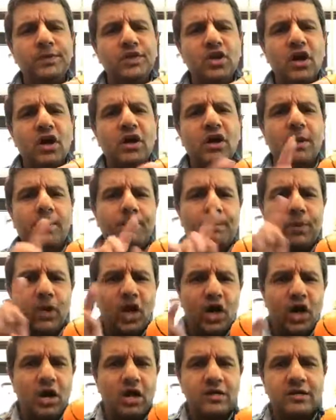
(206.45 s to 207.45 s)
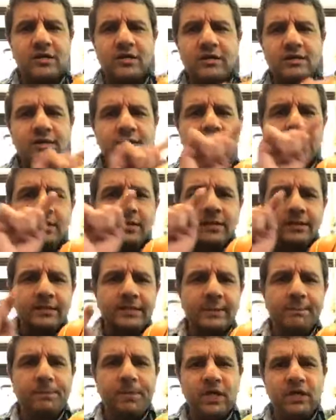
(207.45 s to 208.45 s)
draw a block,
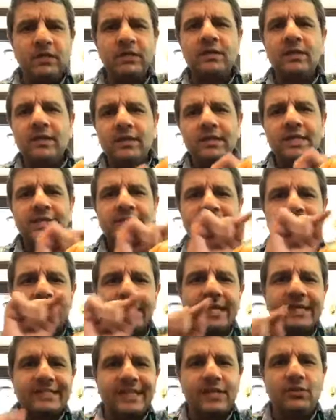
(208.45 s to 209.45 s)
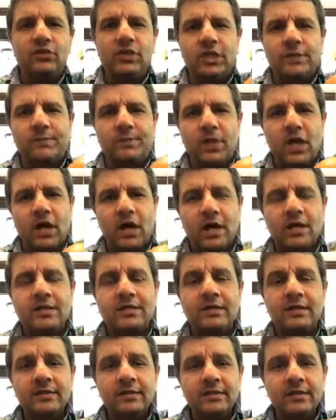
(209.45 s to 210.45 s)
simple, let's say rectangular
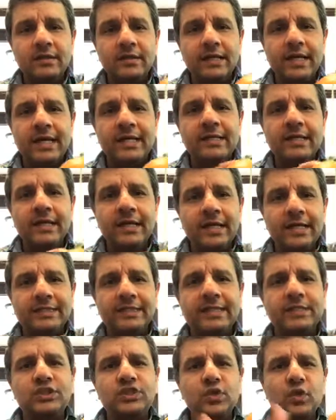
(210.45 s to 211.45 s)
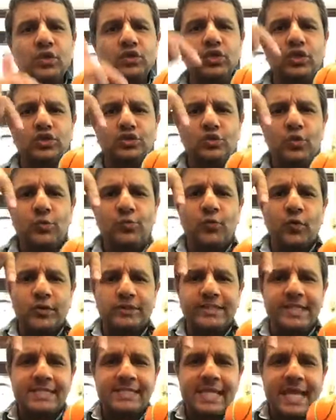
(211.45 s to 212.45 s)
block, right, and then show those two
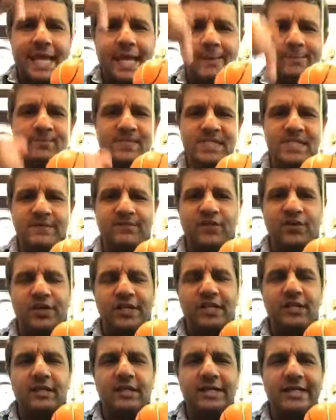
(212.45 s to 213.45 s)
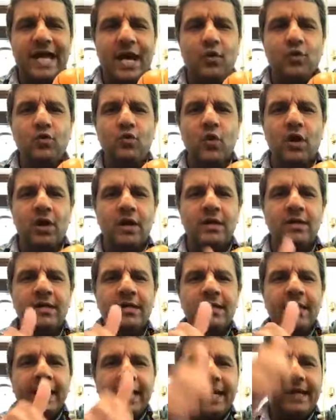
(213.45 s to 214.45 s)
forces, mg vertically
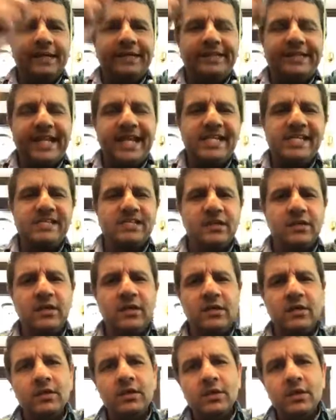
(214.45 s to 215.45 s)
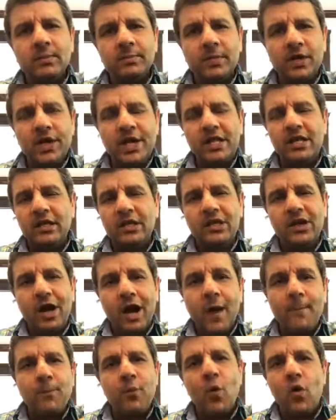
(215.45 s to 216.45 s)
downward and tension vertically
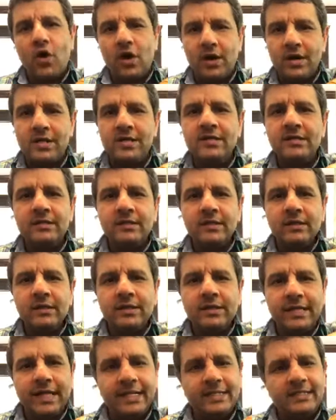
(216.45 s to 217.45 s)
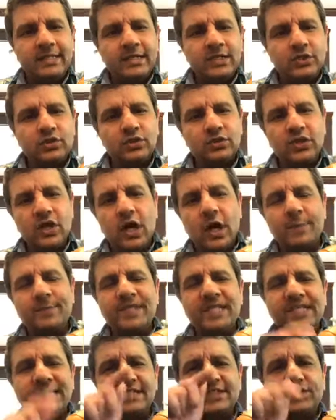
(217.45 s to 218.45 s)
upward, right? So the
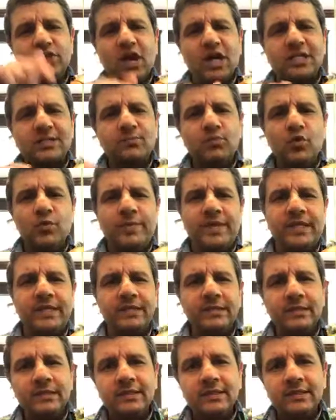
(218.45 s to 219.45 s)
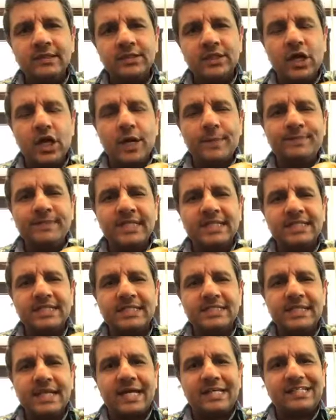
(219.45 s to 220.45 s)
object is not moving, the object
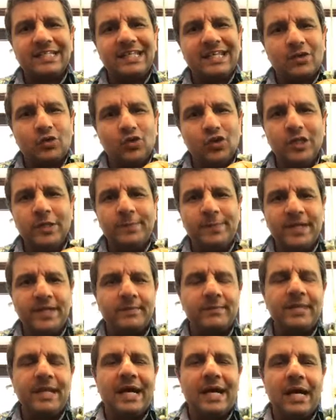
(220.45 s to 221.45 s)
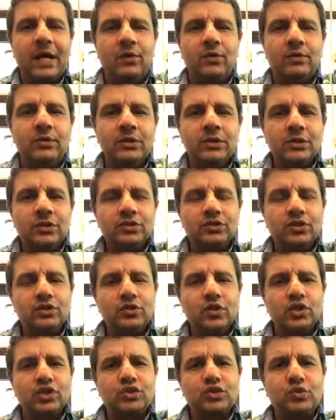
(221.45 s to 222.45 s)
is at equilibrium now. So
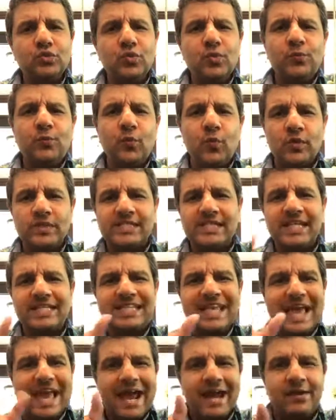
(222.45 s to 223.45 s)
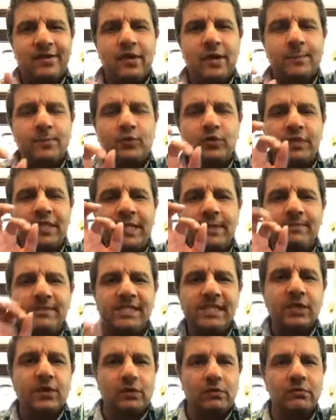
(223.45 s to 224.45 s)
those two forces add up to give
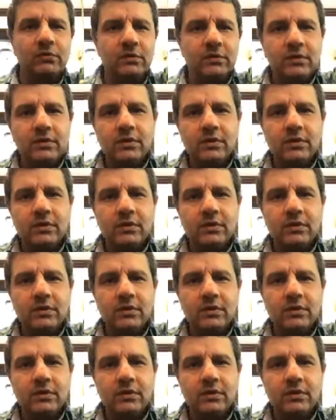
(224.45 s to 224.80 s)
zero.